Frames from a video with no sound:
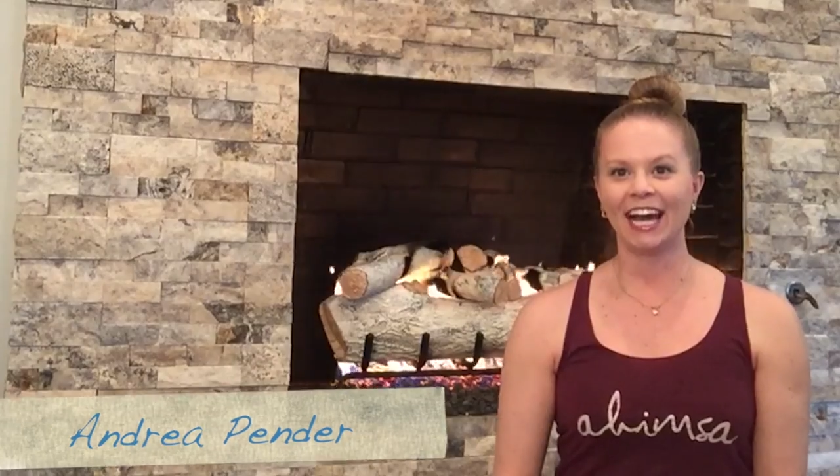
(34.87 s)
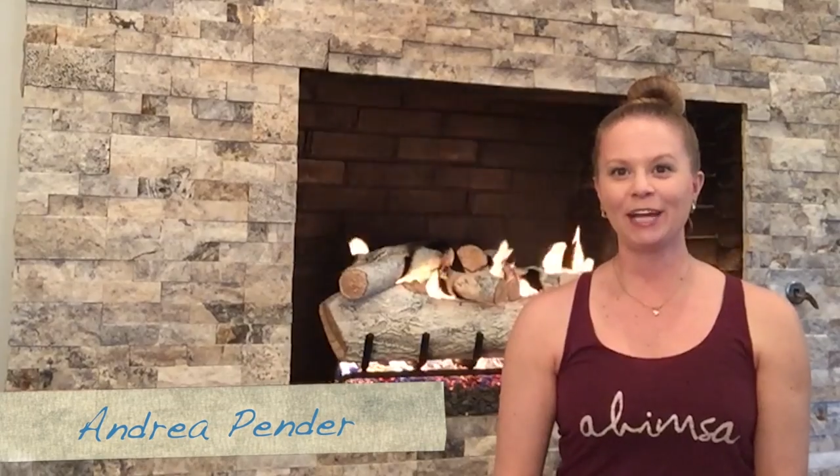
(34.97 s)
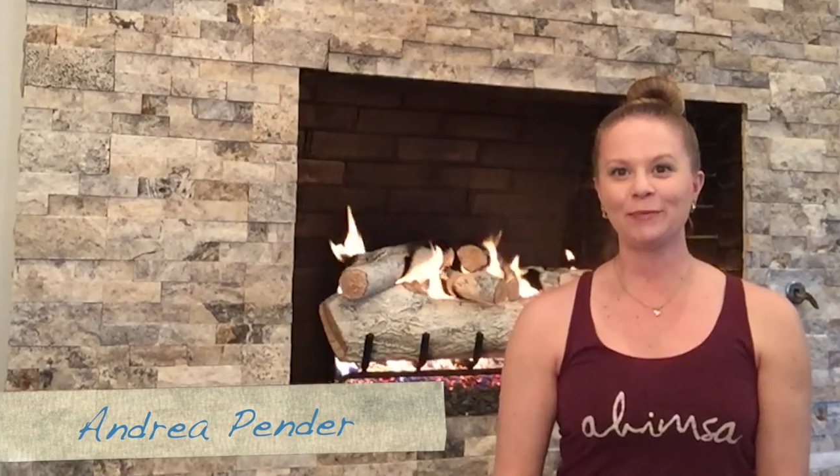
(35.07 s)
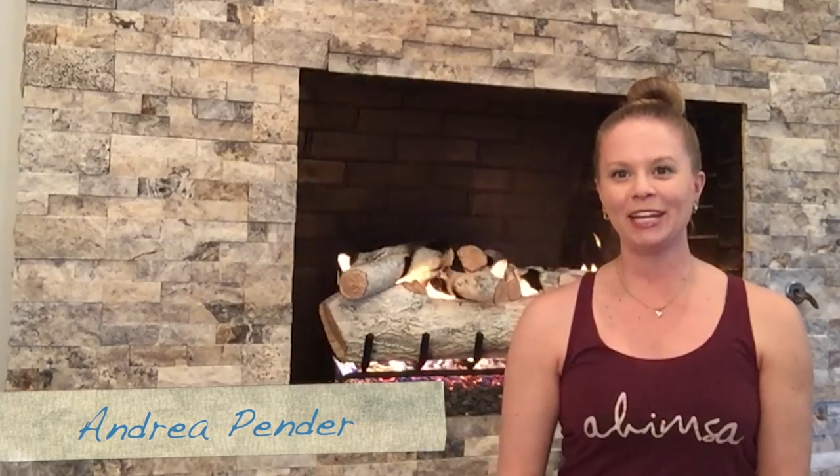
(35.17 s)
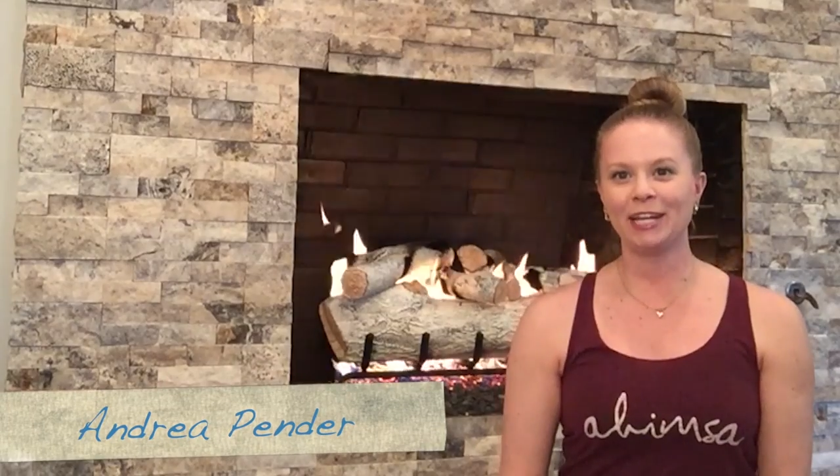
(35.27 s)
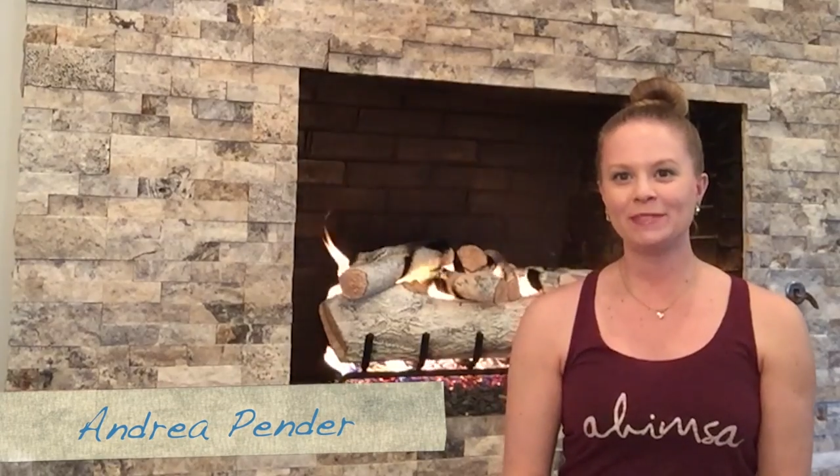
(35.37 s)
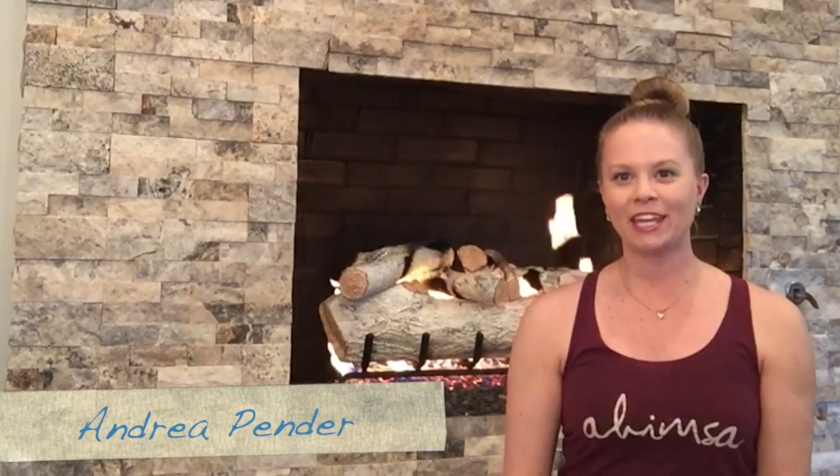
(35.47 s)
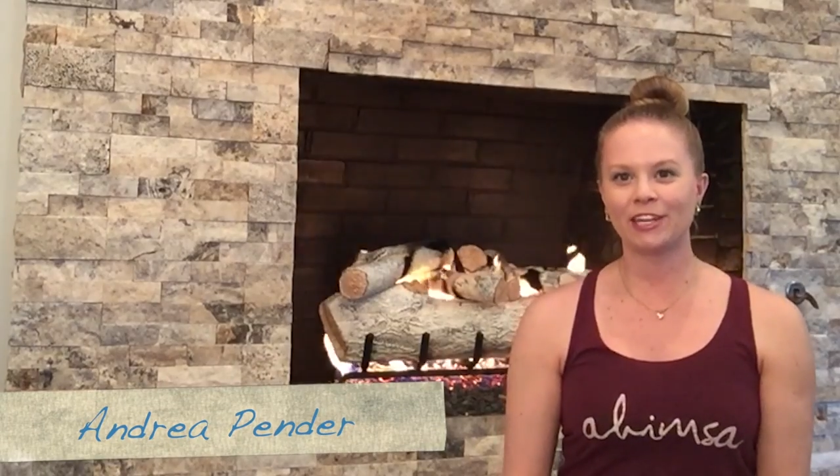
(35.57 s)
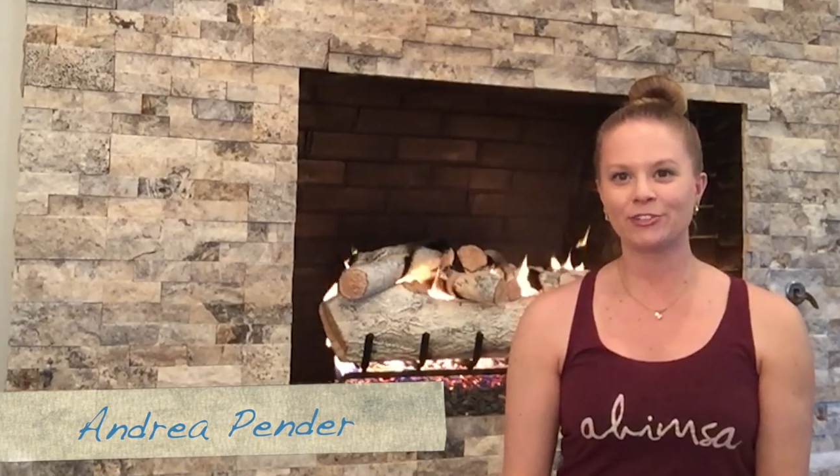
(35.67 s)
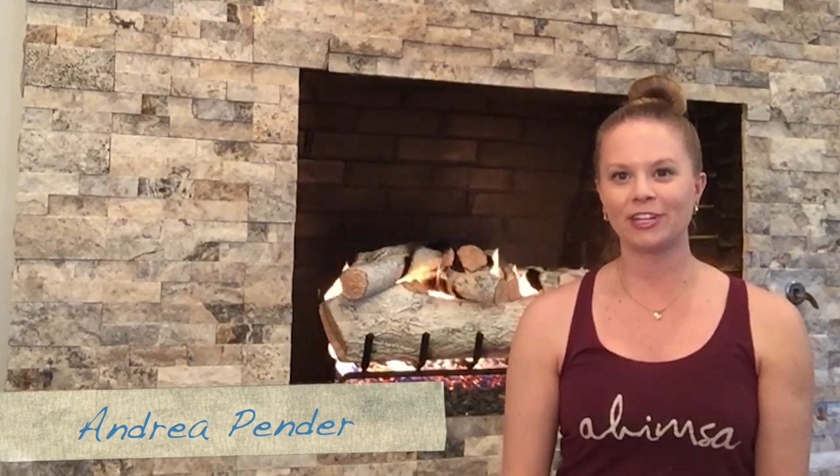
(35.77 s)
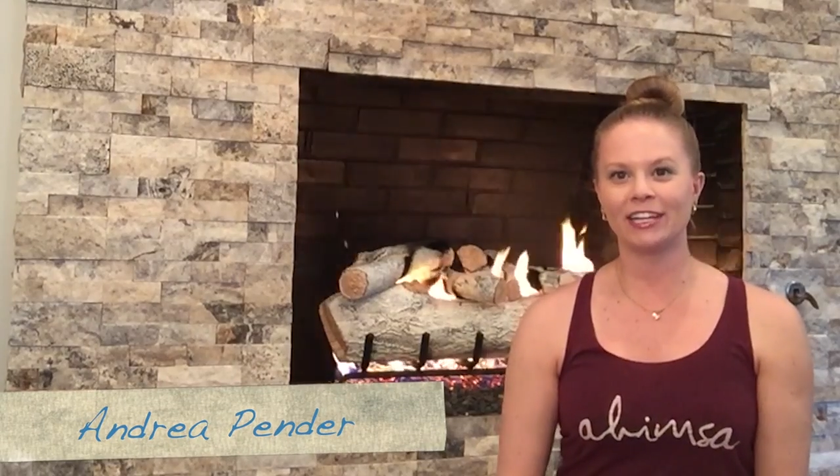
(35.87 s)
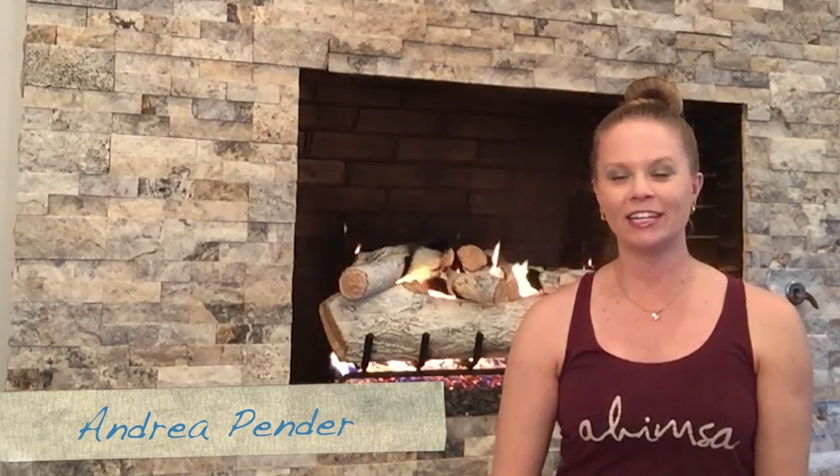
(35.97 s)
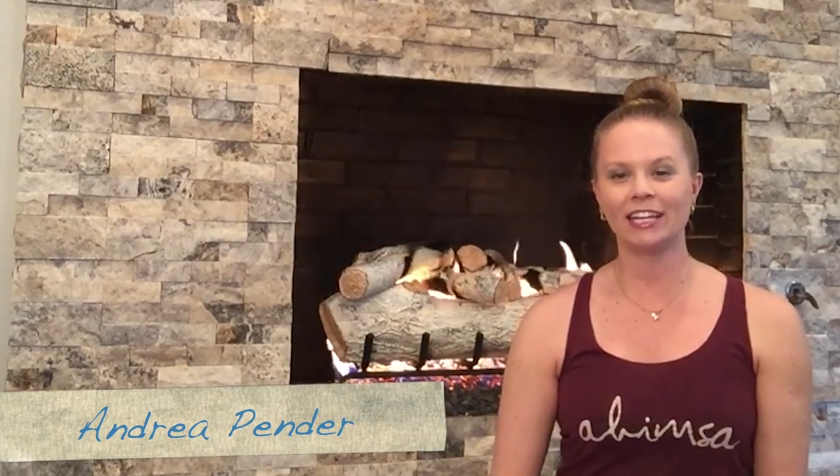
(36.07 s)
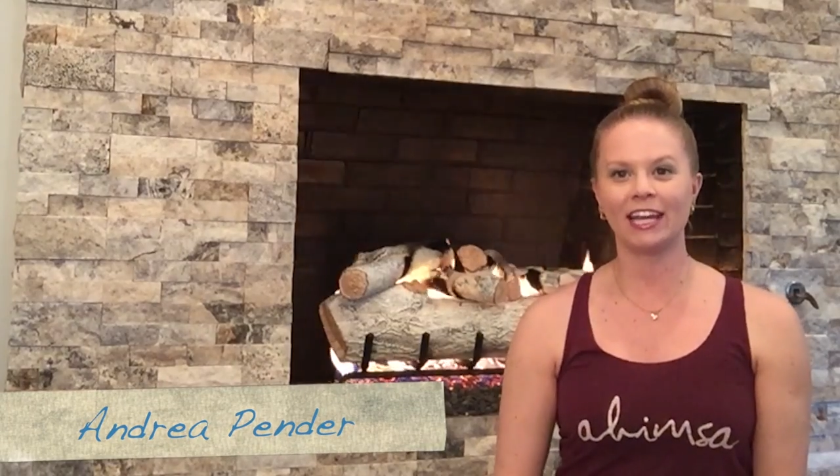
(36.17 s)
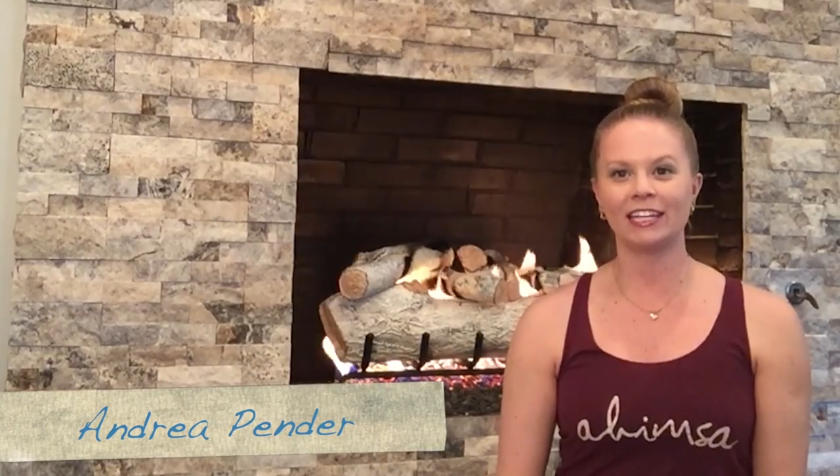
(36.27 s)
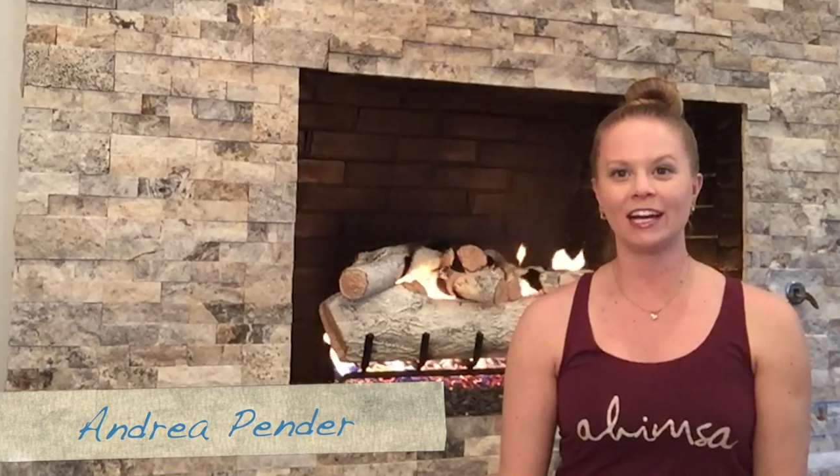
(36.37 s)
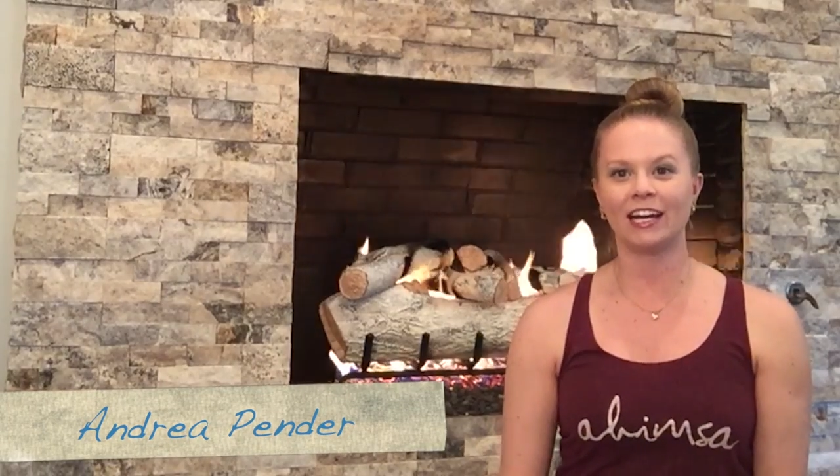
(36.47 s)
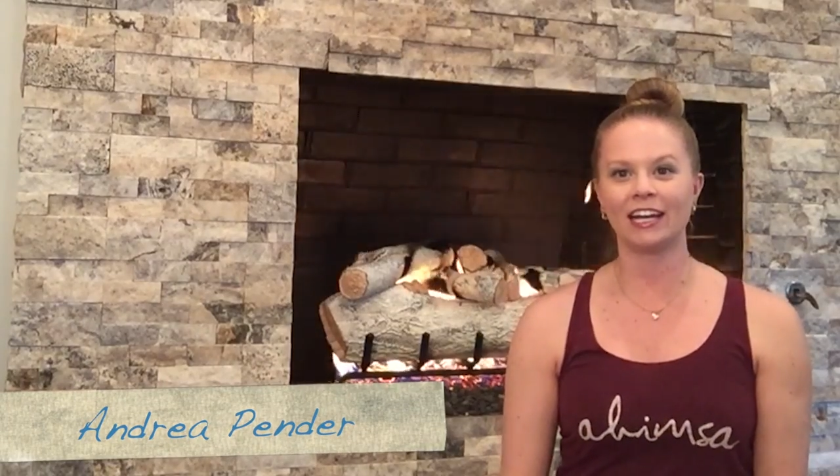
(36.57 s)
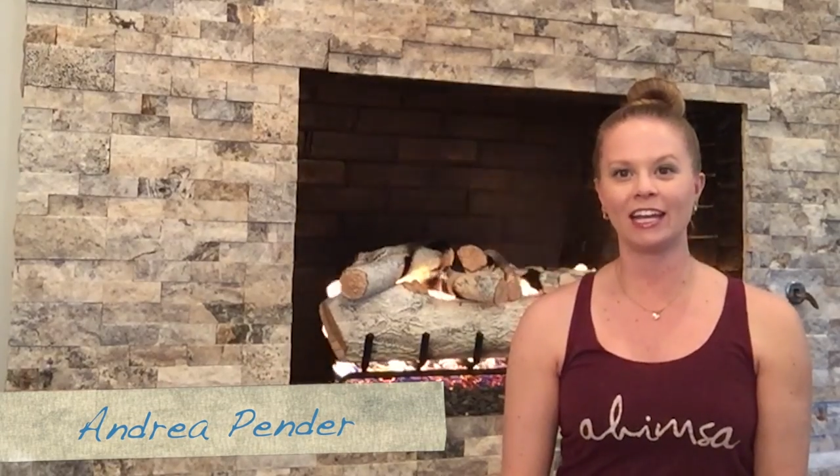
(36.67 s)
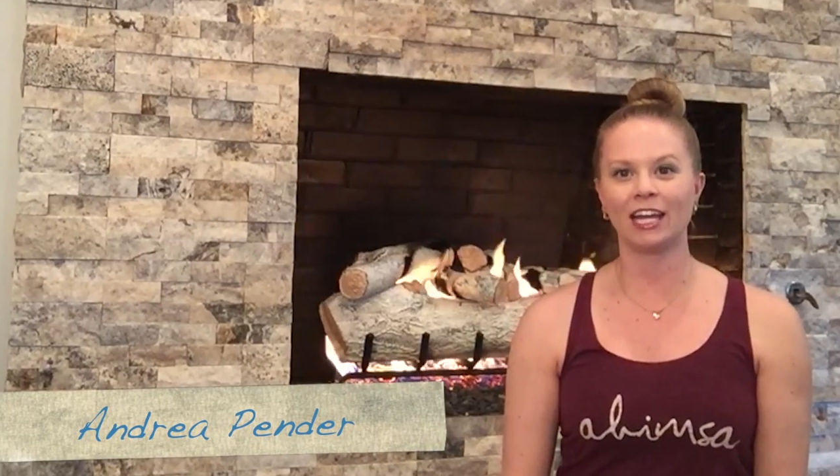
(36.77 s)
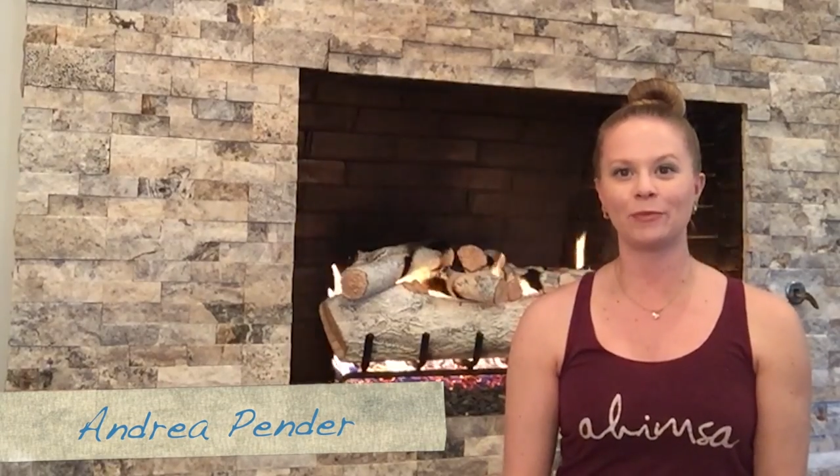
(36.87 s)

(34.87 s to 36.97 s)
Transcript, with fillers: Hi, my name is Andrea and I